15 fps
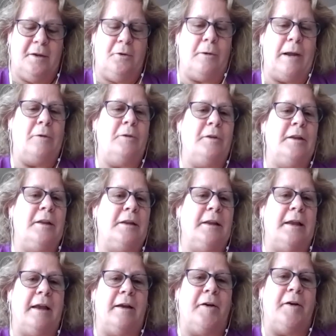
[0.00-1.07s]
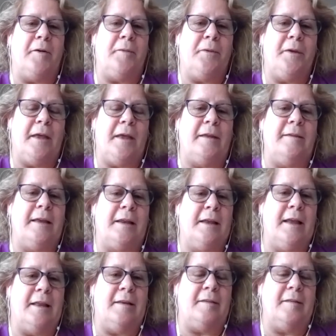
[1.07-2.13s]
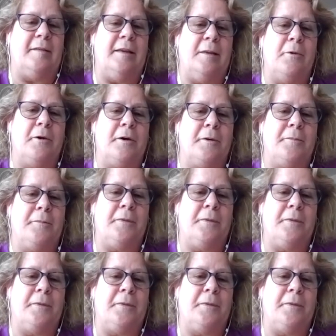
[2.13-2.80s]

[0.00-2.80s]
grounded in care, and dedicated to teamwork.